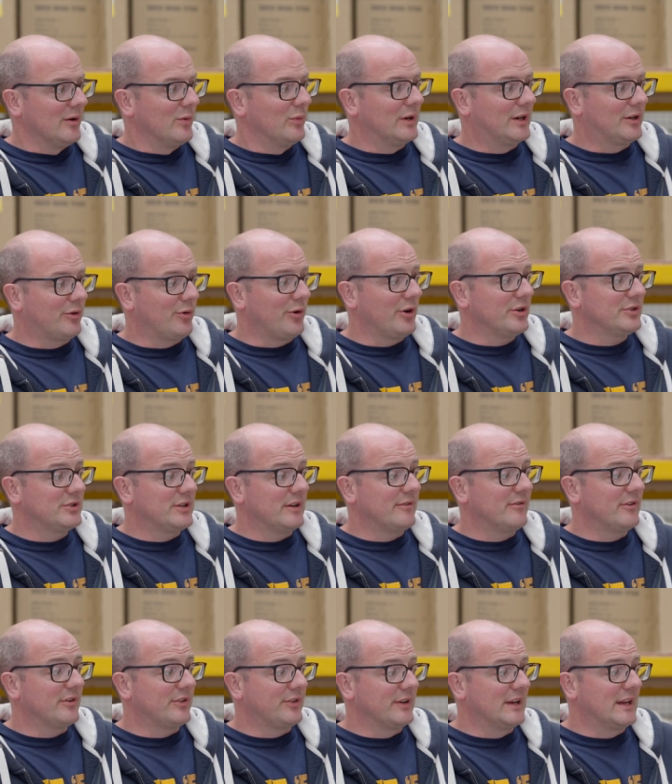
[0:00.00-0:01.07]
we crush
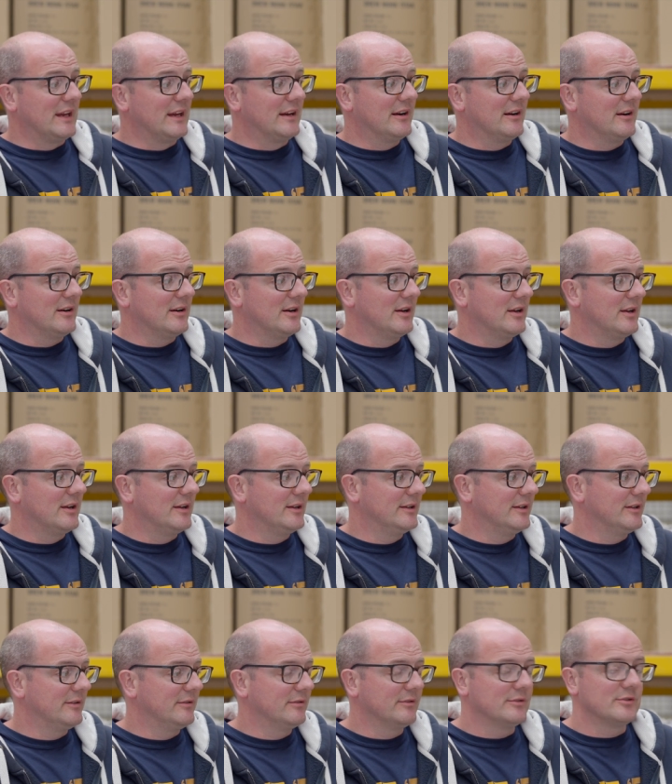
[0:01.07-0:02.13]
everything here
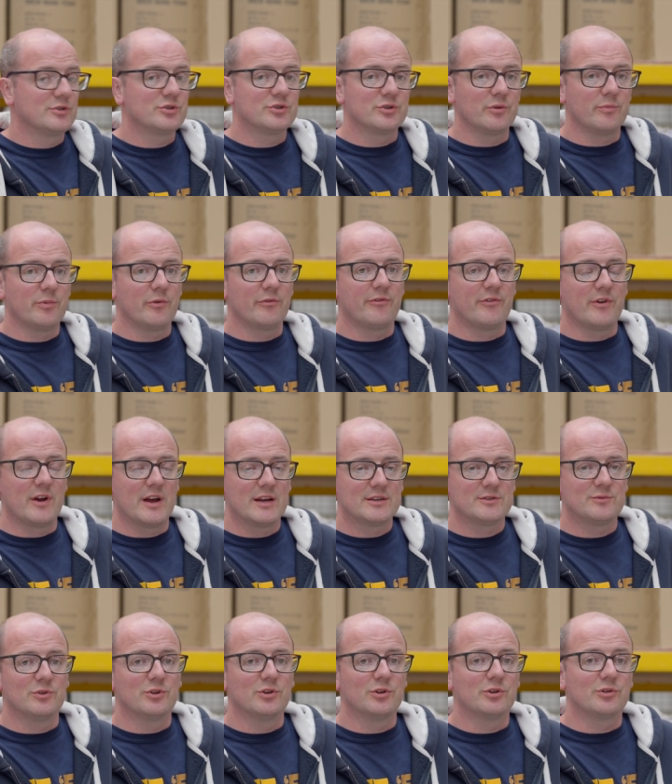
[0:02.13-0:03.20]
super fresh.
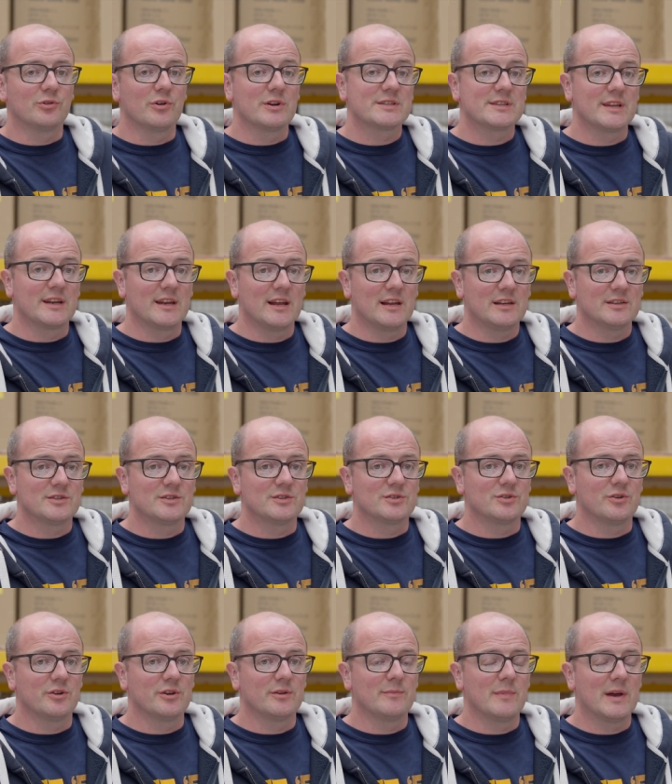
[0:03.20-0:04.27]
You do grist analysis
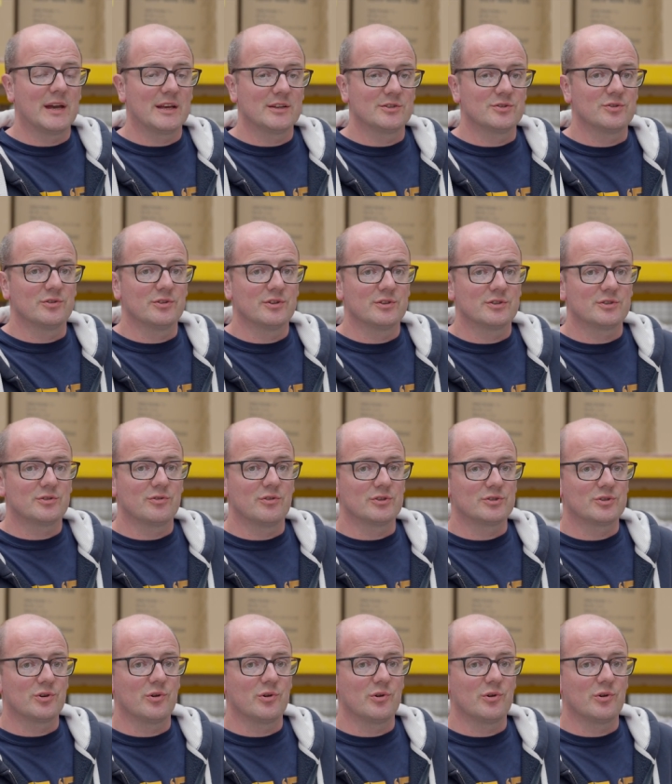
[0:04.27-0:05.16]
on it, making sure that it's crushed